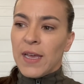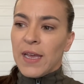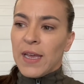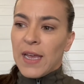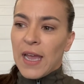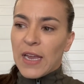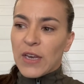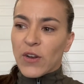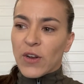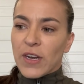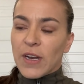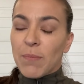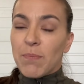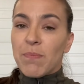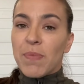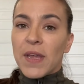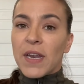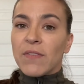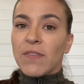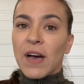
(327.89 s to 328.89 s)
and you're in a
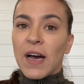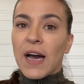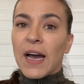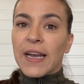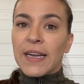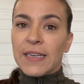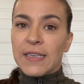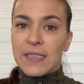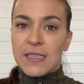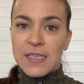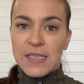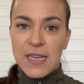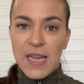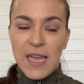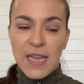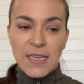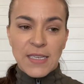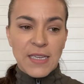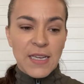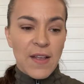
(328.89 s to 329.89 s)
bit of a heightened
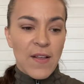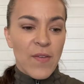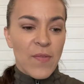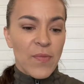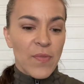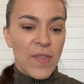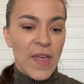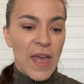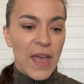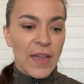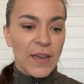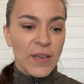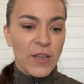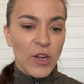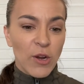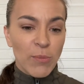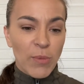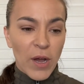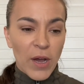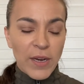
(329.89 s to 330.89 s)
state, then
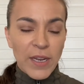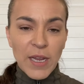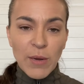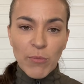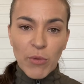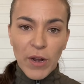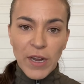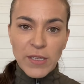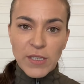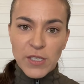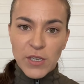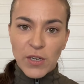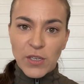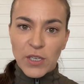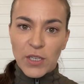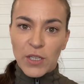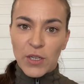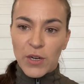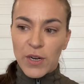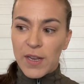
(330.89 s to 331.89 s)
your body and brain start to
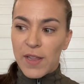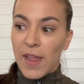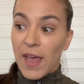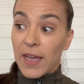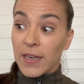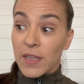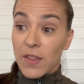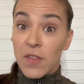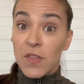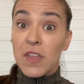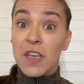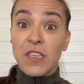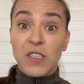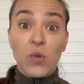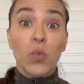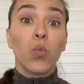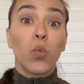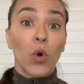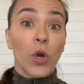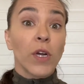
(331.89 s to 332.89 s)
learn that this
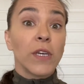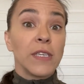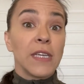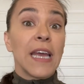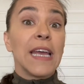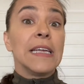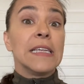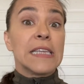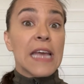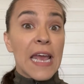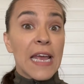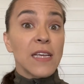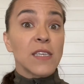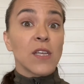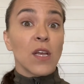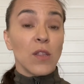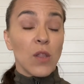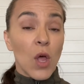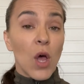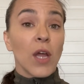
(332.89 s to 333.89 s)
workday takes a
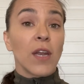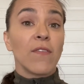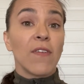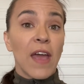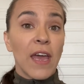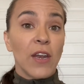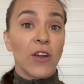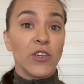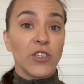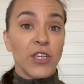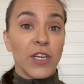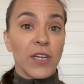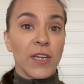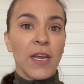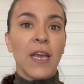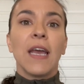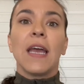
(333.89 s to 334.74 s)
lot of energy.